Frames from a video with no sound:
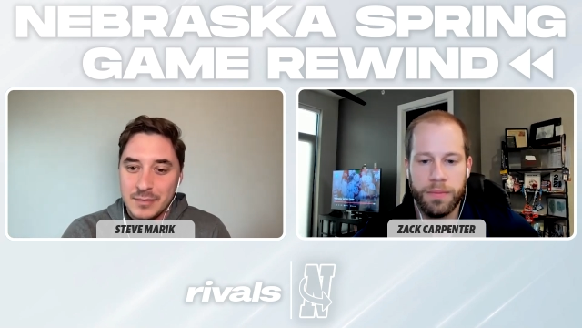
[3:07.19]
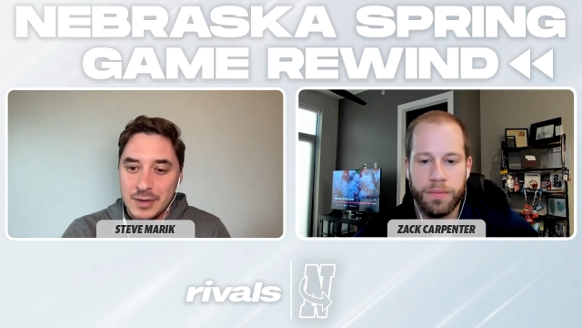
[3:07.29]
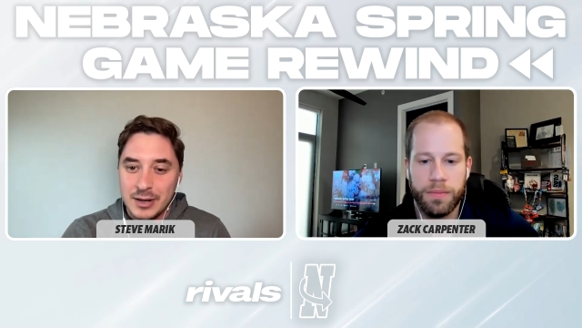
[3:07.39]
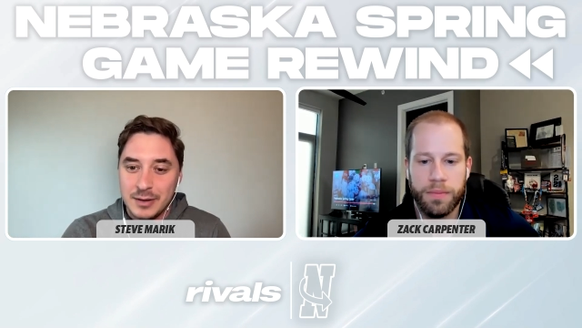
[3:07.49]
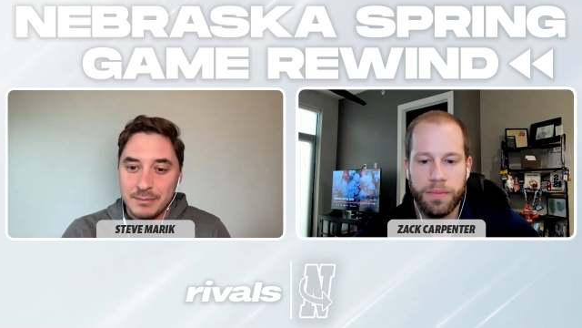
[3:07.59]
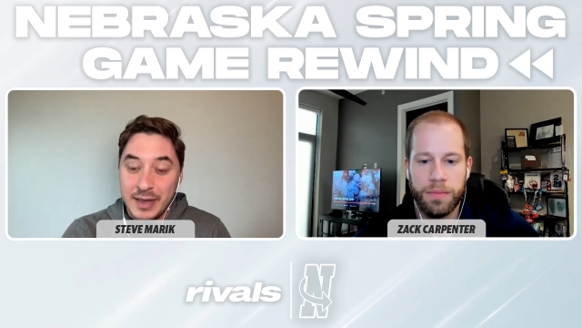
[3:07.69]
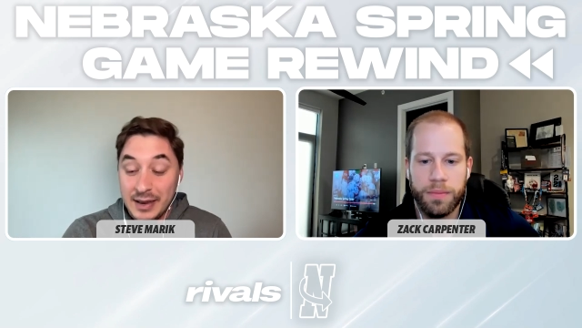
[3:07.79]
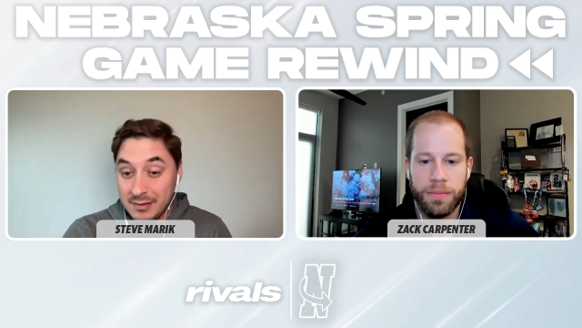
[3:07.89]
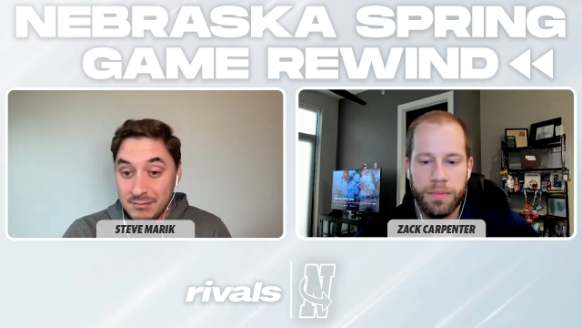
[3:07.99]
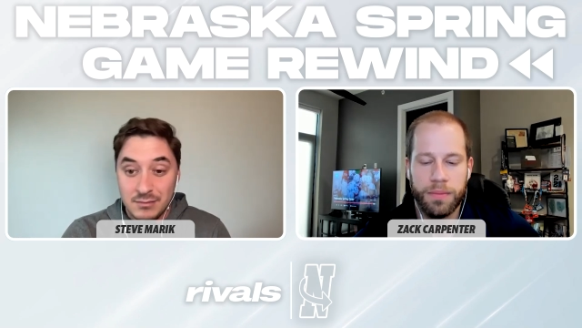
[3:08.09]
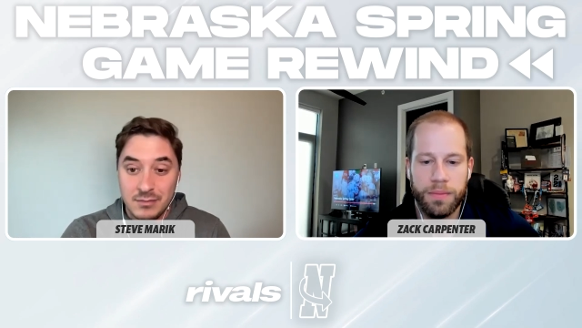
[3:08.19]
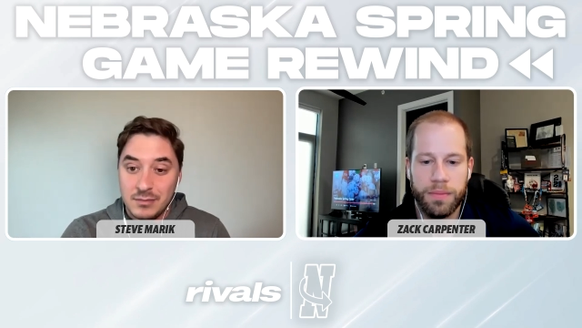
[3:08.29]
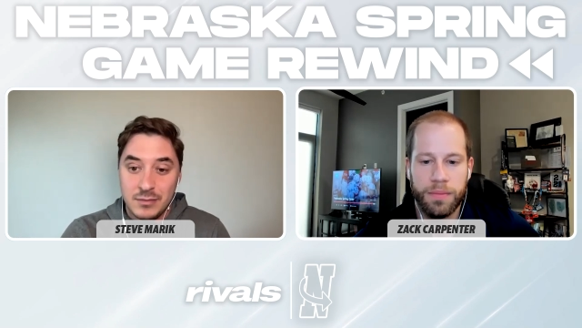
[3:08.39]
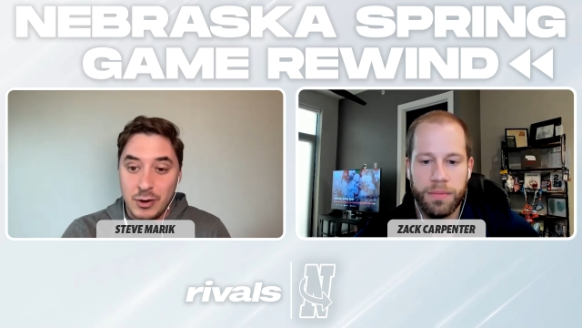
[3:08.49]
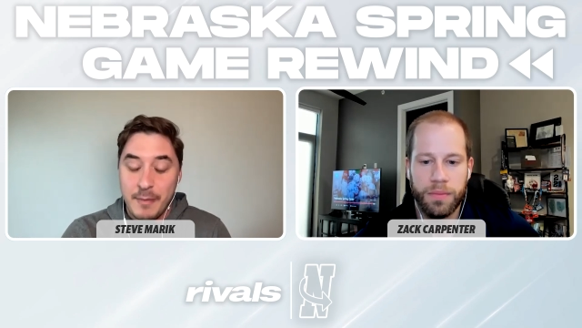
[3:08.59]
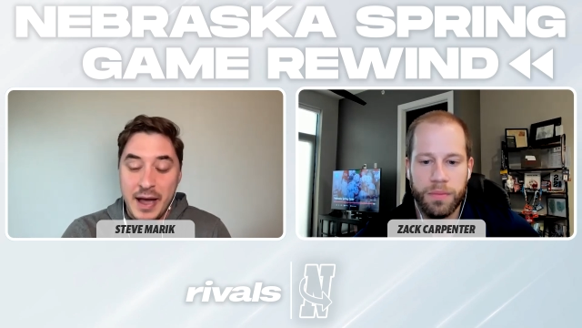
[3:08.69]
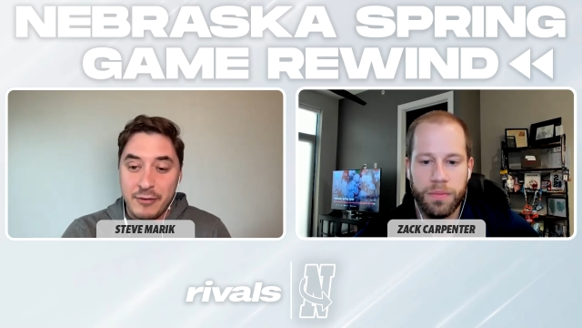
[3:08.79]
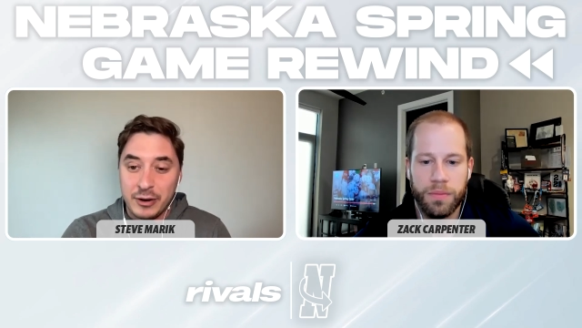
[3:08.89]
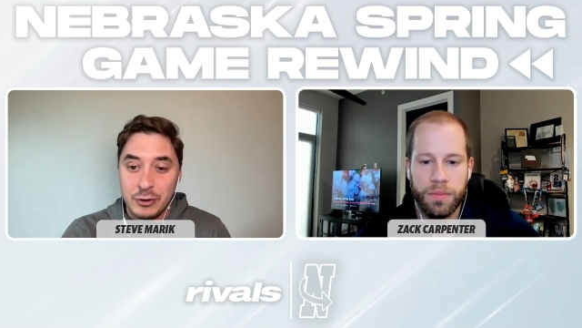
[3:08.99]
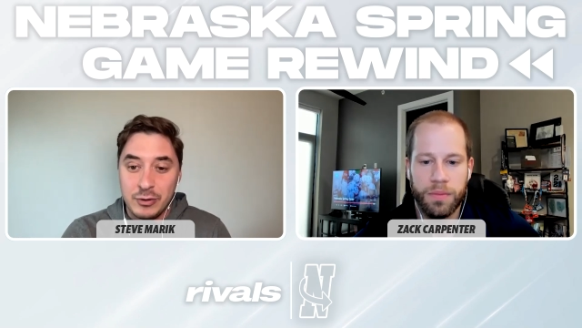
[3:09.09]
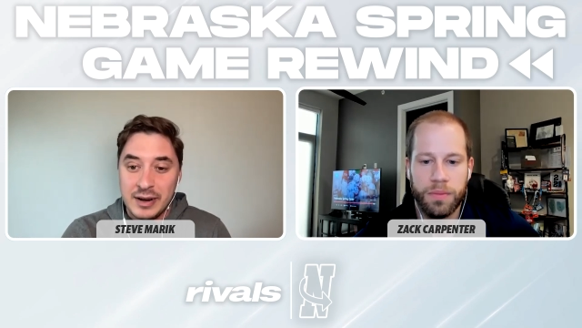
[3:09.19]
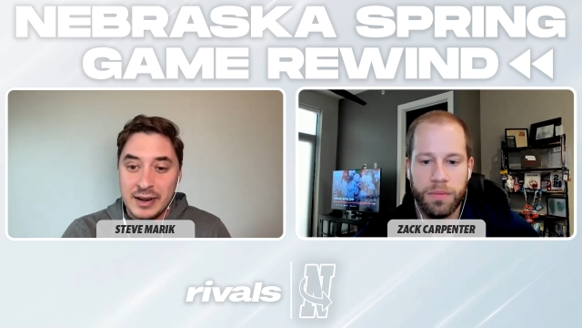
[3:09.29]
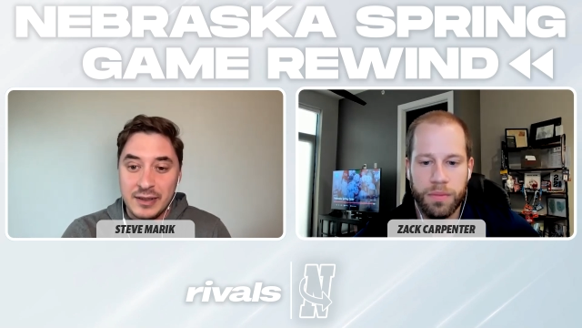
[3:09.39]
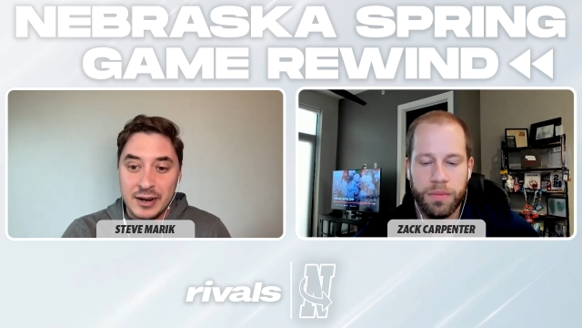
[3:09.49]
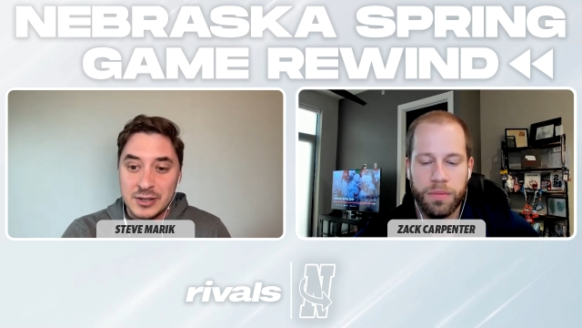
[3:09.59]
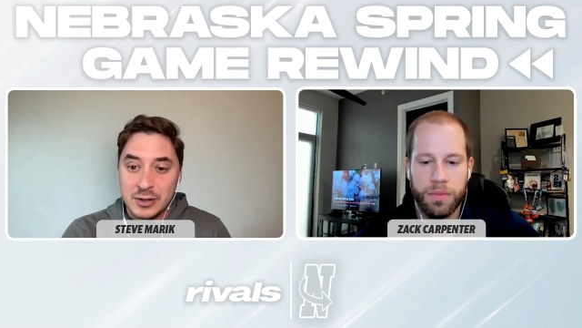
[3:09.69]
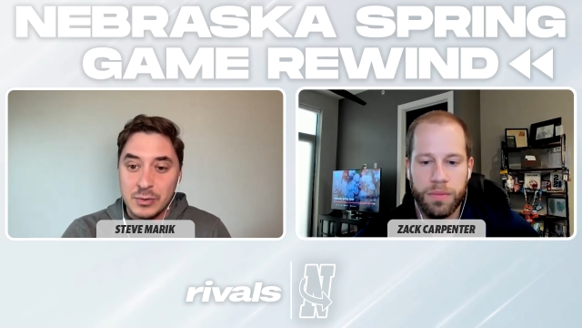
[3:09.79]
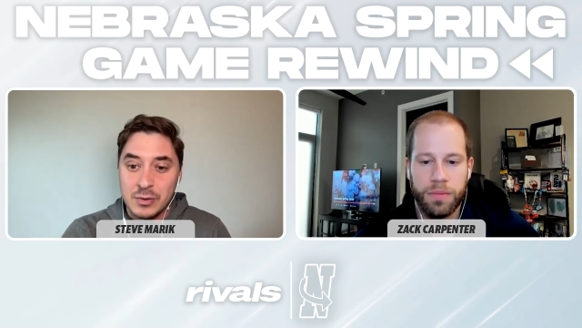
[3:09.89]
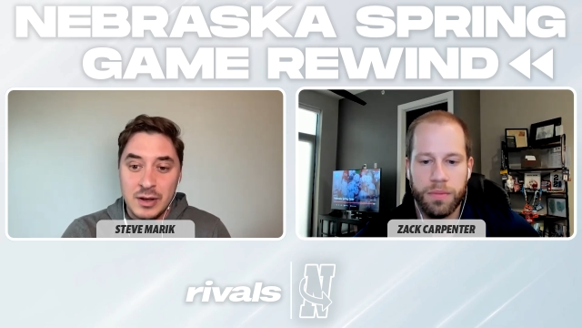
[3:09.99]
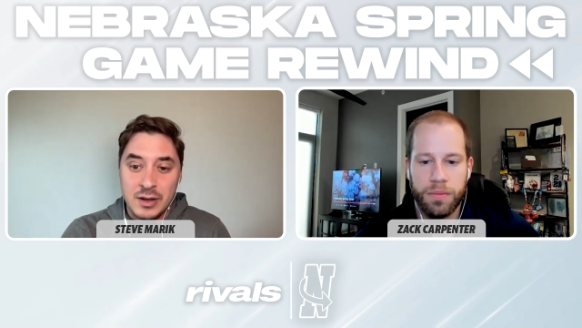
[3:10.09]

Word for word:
Speaker 1: Um, and throw Maverick Noonan in there too,